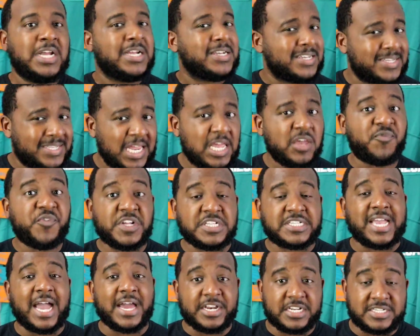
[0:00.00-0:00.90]
The
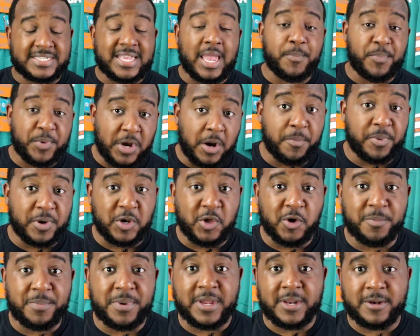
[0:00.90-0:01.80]
defense got to step it up a
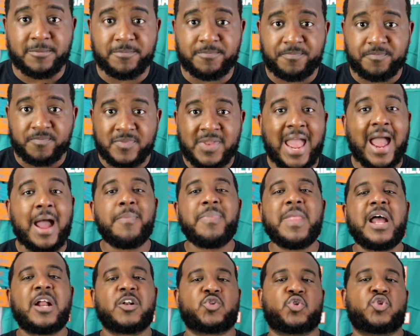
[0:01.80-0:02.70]
little bit. Now,
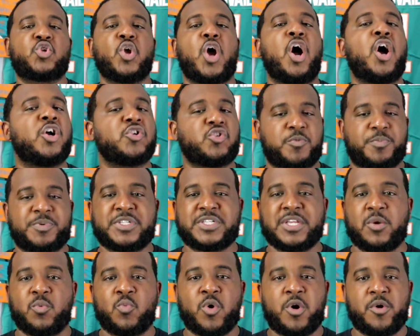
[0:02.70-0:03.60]
I'm not
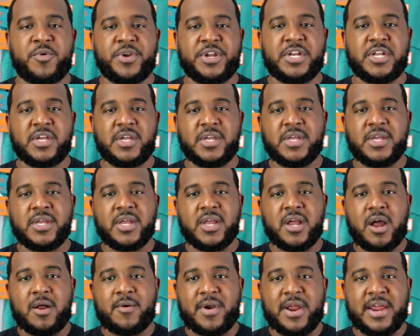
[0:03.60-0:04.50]
100% worried.
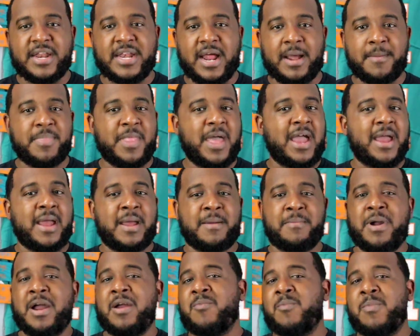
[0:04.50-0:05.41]
All right? I'm
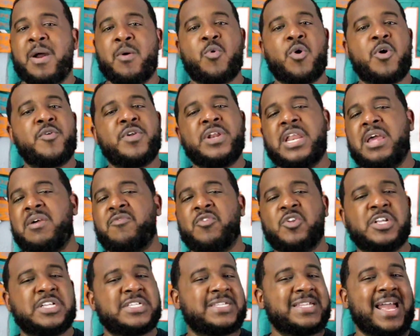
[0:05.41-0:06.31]
not. My worry
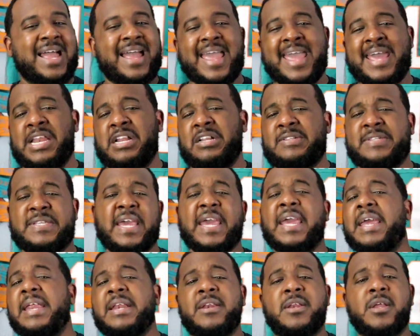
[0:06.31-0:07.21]
level is not at a
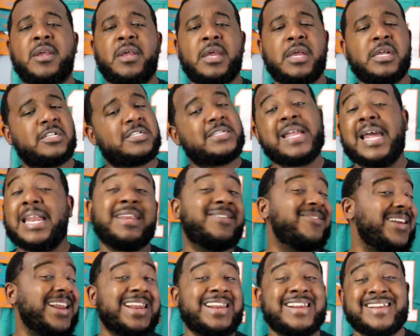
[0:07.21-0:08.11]
10. It's not
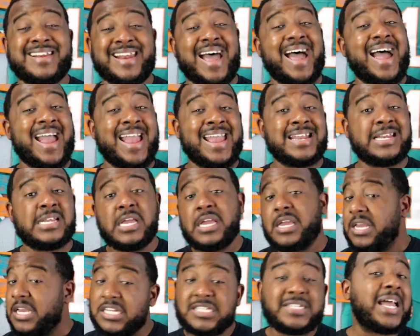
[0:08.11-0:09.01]
even at a 9.
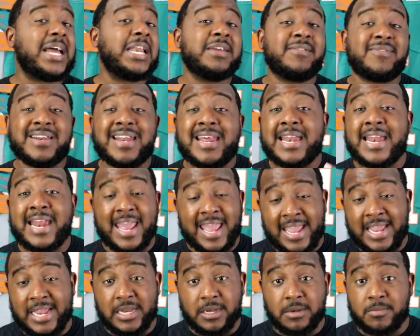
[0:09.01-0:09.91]
It's not even at an
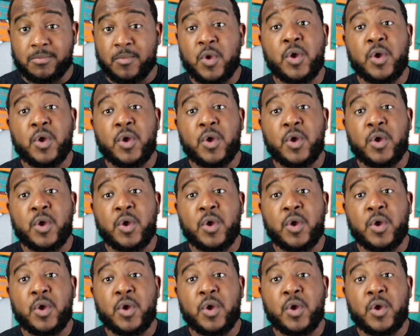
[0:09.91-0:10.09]
8.